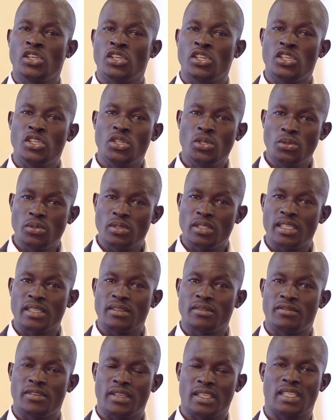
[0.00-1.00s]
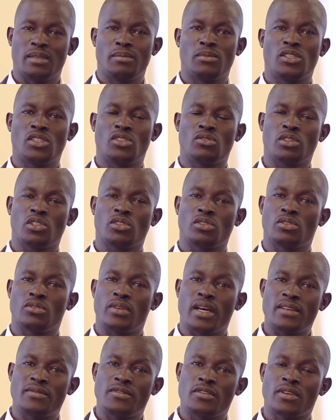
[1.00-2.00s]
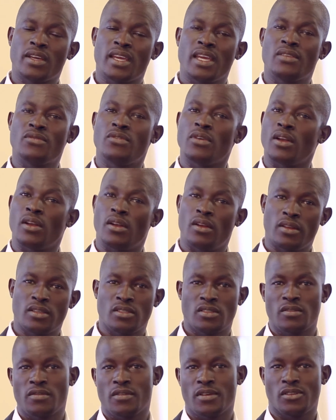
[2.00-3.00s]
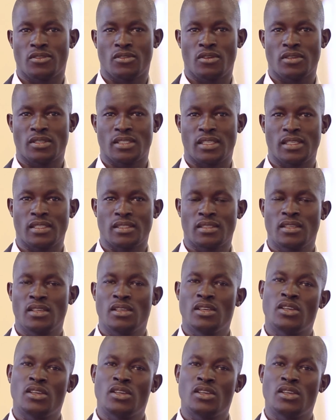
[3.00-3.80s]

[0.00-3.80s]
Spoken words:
using victim situation to advocate for lots of resources,